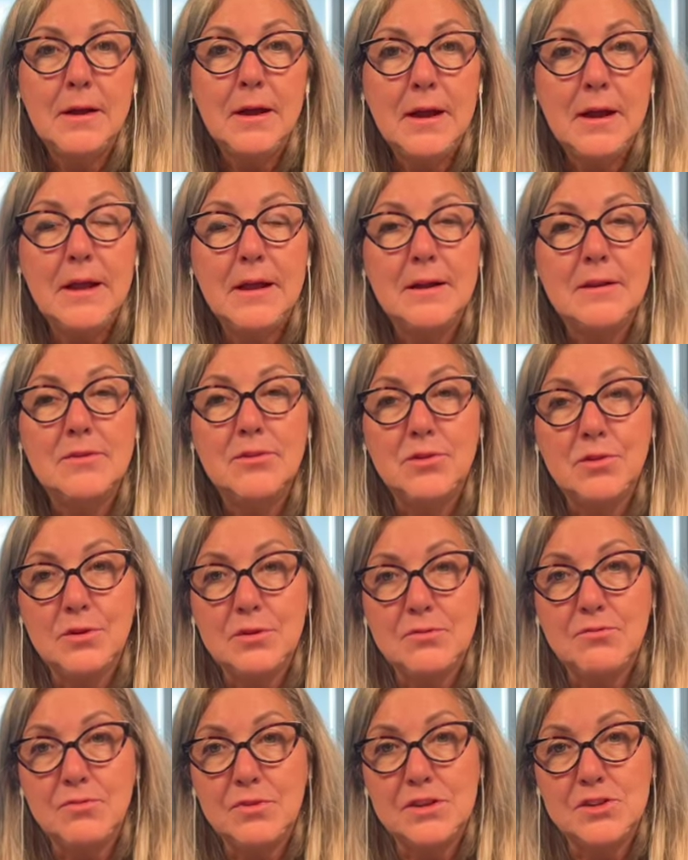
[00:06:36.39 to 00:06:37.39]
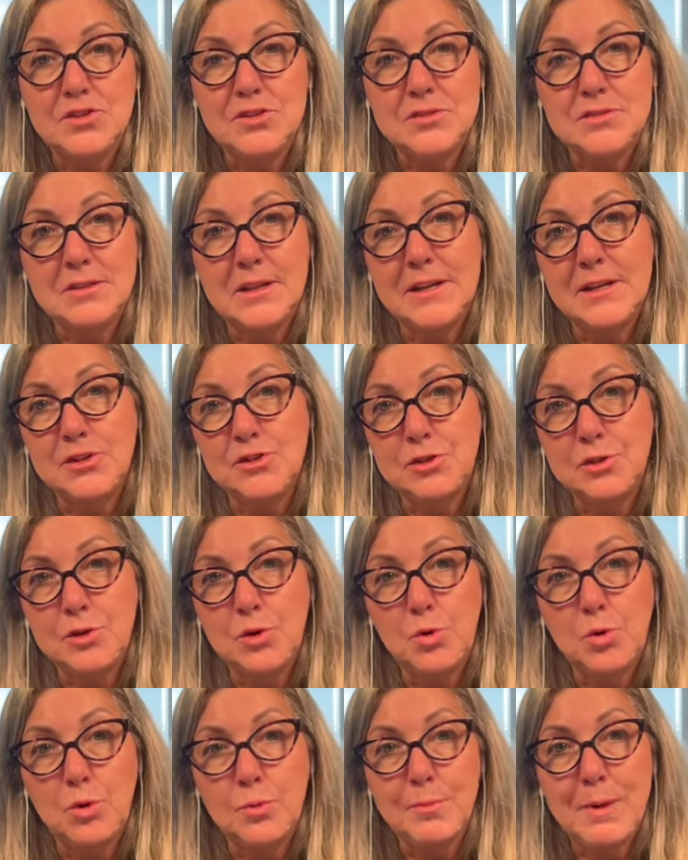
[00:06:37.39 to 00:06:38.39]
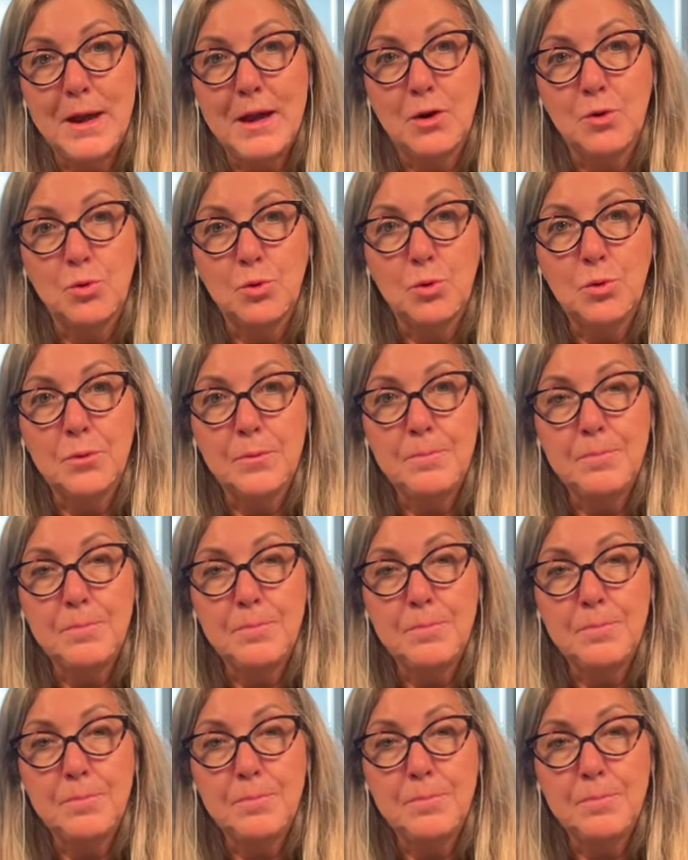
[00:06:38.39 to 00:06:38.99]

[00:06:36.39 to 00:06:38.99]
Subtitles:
and certain fishes like tuna or mackerel.